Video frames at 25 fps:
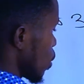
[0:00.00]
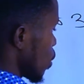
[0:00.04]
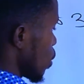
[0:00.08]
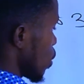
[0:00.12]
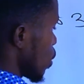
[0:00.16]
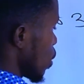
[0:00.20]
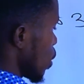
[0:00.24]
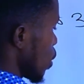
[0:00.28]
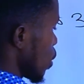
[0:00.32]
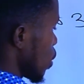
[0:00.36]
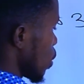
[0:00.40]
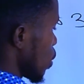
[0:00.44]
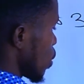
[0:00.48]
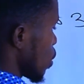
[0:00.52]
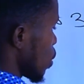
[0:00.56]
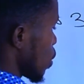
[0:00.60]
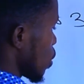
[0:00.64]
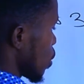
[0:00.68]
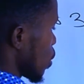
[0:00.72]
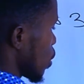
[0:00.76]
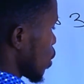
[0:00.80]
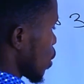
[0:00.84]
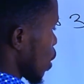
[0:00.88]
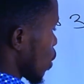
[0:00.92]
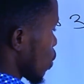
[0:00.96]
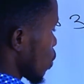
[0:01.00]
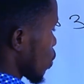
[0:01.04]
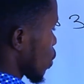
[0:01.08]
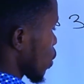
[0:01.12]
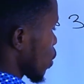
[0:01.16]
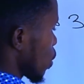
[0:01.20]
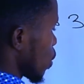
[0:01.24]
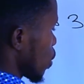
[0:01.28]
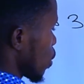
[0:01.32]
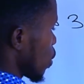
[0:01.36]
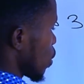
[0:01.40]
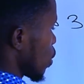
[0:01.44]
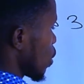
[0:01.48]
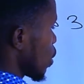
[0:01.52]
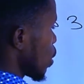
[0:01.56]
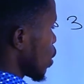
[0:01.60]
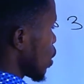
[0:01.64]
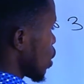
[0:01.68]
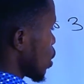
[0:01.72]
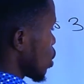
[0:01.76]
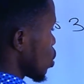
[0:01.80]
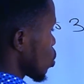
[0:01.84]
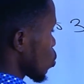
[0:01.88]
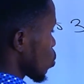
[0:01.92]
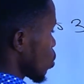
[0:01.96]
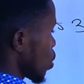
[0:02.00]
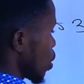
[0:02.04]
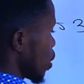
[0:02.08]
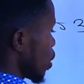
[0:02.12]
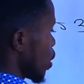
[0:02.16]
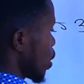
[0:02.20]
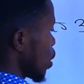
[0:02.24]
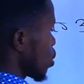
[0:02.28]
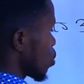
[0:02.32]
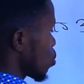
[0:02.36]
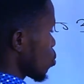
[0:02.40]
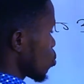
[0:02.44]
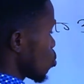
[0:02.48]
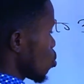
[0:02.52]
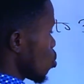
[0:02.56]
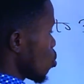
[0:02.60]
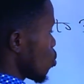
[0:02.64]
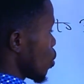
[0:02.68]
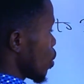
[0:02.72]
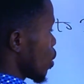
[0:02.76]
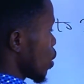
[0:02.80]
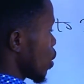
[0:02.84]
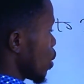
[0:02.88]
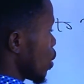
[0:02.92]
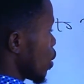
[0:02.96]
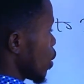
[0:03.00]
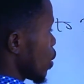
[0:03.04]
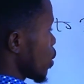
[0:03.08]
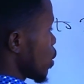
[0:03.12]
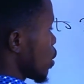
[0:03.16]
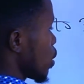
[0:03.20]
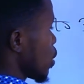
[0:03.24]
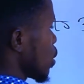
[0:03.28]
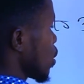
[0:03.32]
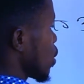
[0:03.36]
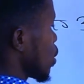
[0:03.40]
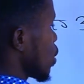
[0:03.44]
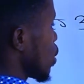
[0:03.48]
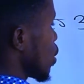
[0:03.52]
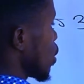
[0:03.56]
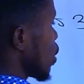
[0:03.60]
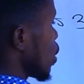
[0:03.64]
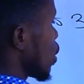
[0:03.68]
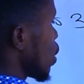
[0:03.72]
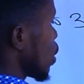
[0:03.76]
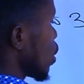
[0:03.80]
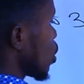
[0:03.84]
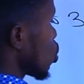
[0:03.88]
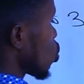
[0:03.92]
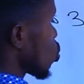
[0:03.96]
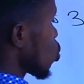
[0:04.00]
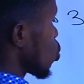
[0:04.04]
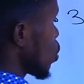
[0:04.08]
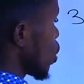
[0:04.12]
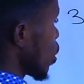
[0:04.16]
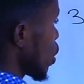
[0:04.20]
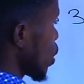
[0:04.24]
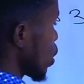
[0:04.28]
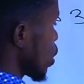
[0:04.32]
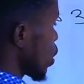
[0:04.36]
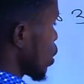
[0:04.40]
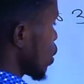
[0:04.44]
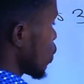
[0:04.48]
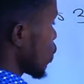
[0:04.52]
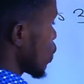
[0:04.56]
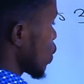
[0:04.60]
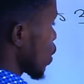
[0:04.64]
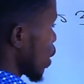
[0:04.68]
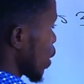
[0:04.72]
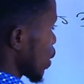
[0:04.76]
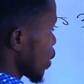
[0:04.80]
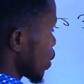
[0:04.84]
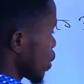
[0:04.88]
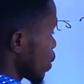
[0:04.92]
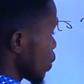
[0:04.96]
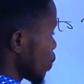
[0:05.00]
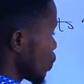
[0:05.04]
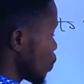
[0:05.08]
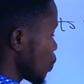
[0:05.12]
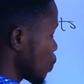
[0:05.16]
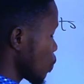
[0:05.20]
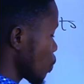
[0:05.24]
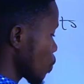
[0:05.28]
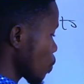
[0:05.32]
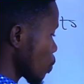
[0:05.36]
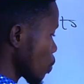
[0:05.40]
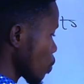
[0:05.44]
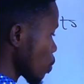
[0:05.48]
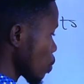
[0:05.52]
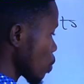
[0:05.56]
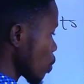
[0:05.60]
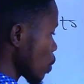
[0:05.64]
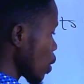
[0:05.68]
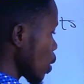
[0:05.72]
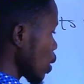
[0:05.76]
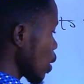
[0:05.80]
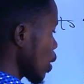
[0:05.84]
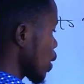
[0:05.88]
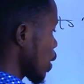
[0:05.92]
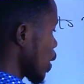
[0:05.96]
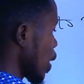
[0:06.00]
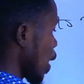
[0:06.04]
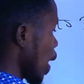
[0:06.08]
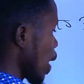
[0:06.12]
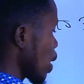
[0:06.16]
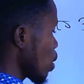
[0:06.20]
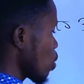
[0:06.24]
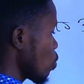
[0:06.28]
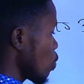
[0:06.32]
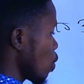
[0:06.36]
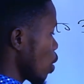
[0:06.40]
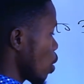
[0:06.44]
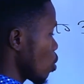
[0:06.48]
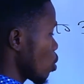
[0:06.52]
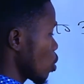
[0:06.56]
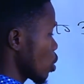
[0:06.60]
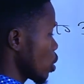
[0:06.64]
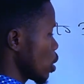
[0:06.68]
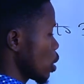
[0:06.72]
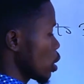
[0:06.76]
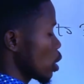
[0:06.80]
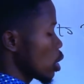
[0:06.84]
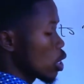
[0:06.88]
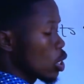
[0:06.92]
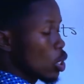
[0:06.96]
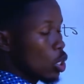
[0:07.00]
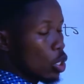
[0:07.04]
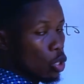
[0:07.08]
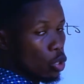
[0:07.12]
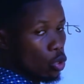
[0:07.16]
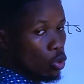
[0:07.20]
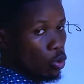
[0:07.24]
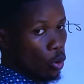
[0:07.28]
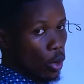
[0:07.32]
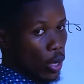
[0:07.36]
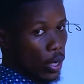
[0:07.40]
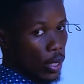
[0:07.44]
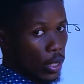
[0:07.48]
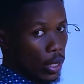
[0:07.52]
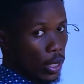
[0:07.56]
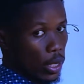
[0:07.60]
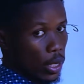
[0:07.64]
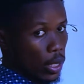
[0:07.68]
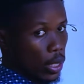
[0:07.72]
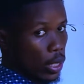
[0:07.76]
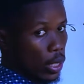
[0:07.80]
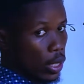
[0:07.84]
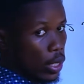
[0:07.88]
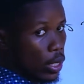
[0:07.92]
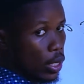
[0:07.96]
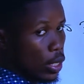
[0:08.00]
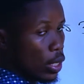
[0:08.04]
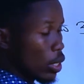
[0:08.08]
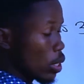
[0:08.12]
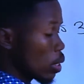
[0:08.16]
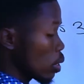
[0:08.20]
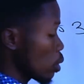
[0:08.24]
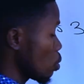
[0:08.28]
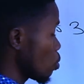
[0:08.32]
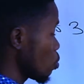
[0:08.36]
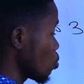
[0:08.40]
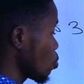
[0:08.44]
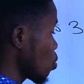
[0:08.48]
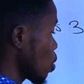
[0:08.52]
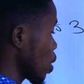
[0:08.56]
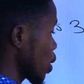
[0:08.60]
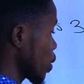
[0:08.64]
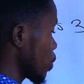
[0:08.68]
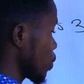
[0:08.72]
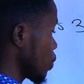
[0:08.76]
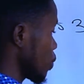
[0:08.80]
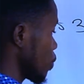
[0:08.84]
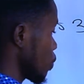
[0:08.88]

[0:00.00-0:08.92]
days. Is that okay? So the days will go with the days. So this gives us 9 over what? 21.